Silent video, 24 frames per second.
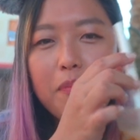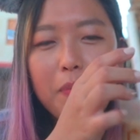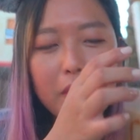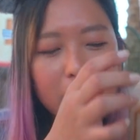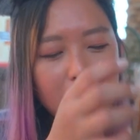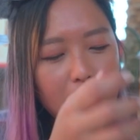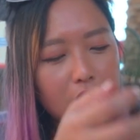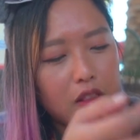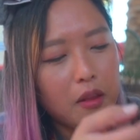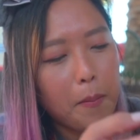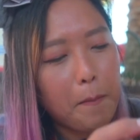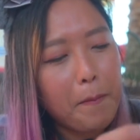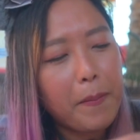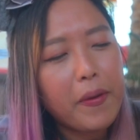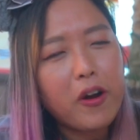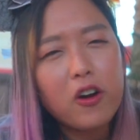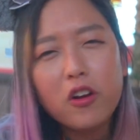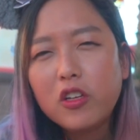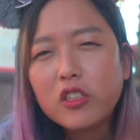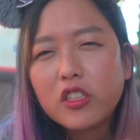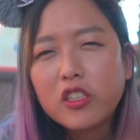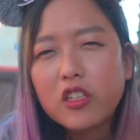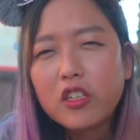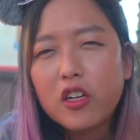But then the
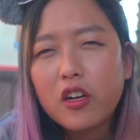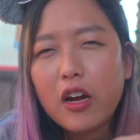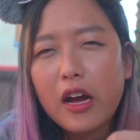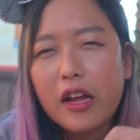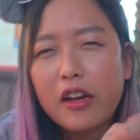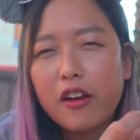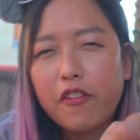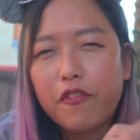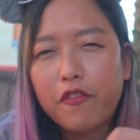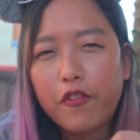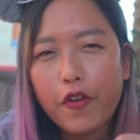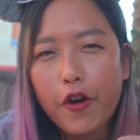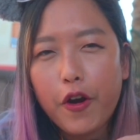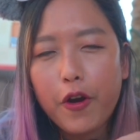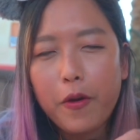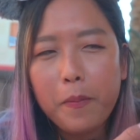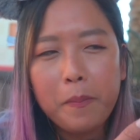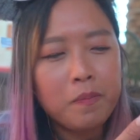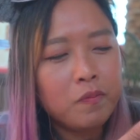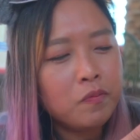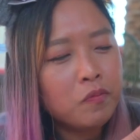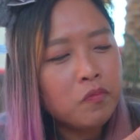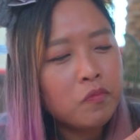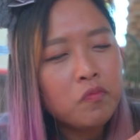pearls are kind of firm.
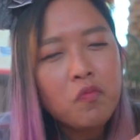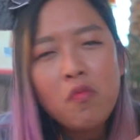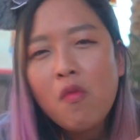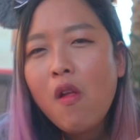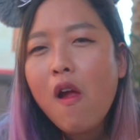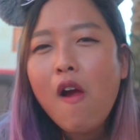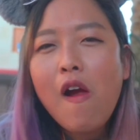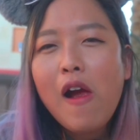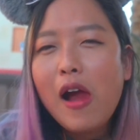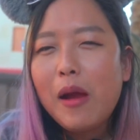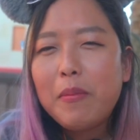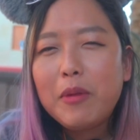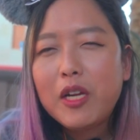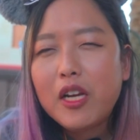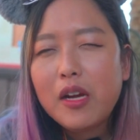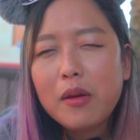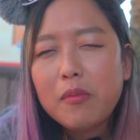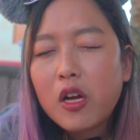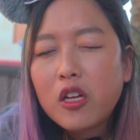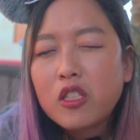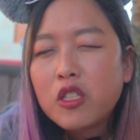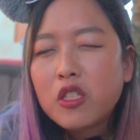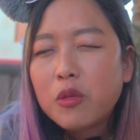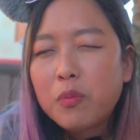I mean, I'm
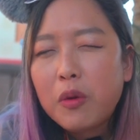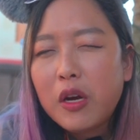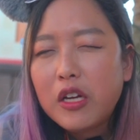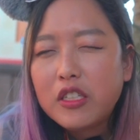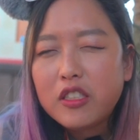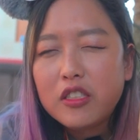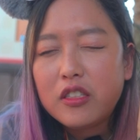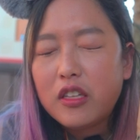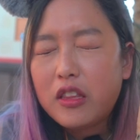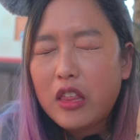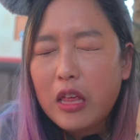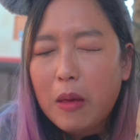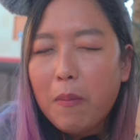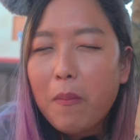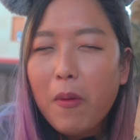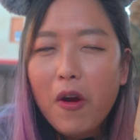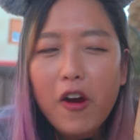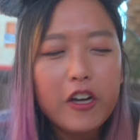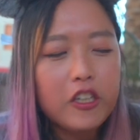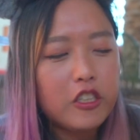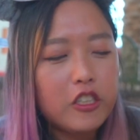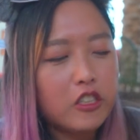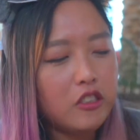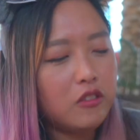not surprised it's a theme
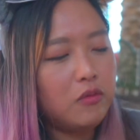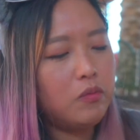park,